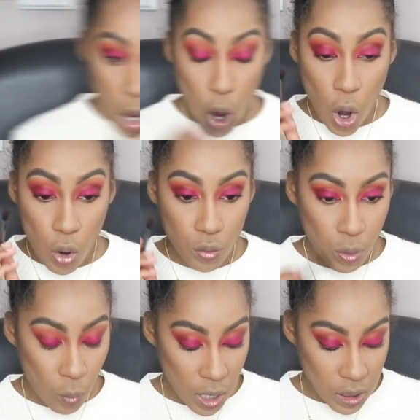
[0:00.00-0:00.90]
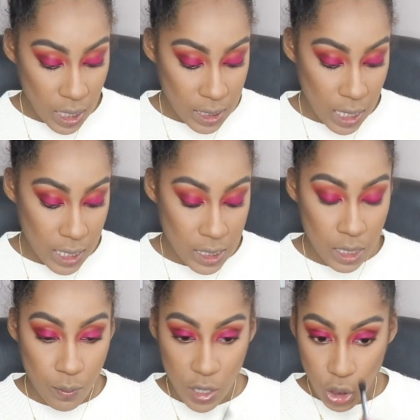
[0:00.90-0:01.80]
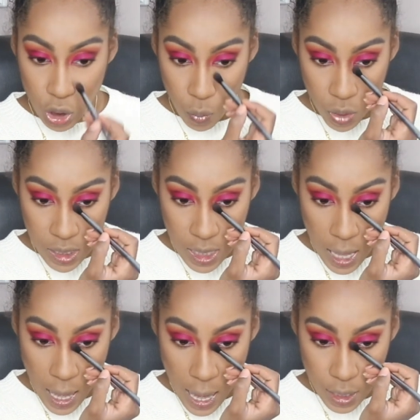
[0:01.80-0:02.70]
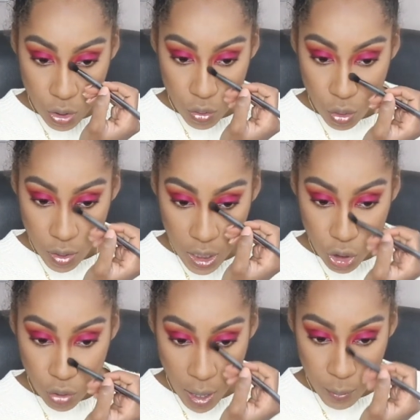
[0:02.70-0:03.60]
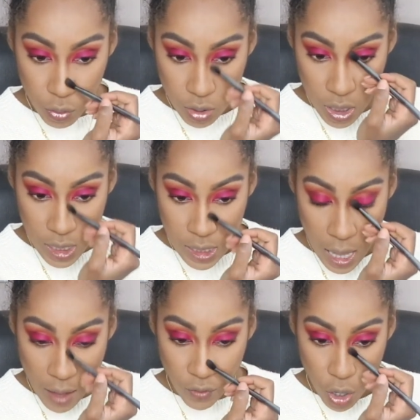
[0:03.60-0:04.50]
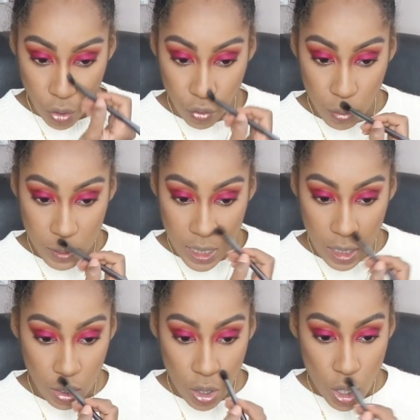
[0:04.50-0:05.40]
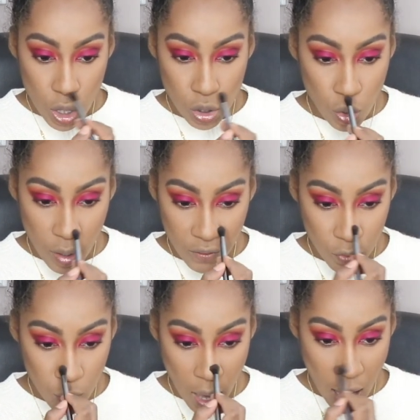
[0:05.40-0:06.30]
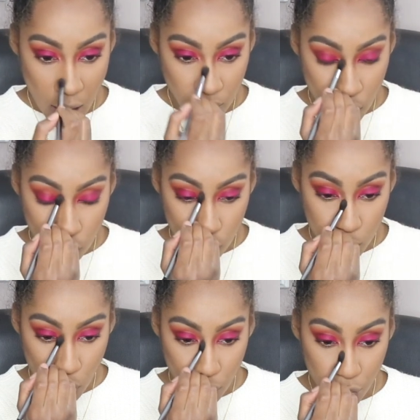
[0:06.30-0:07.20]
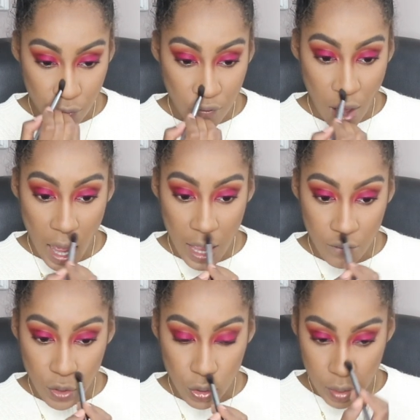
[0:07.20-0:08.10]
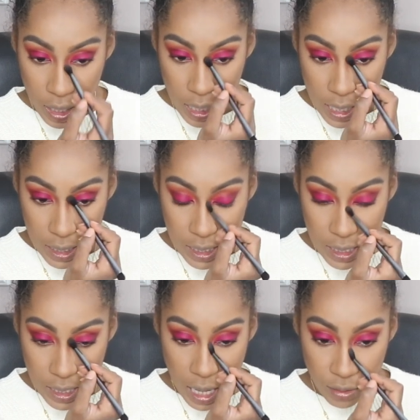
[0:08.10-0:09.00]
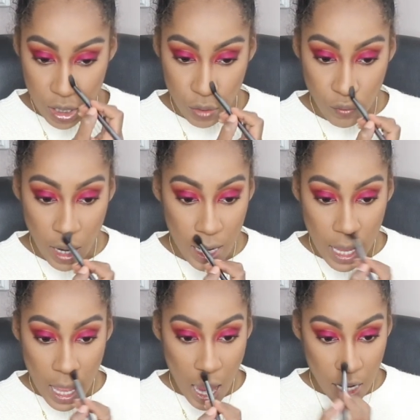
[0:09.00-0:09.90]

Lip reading: Oh, the one thing that I didn't mention was that I do know that Tribal does have a group deal. So if you have a group over 5, you can get a discounted rate.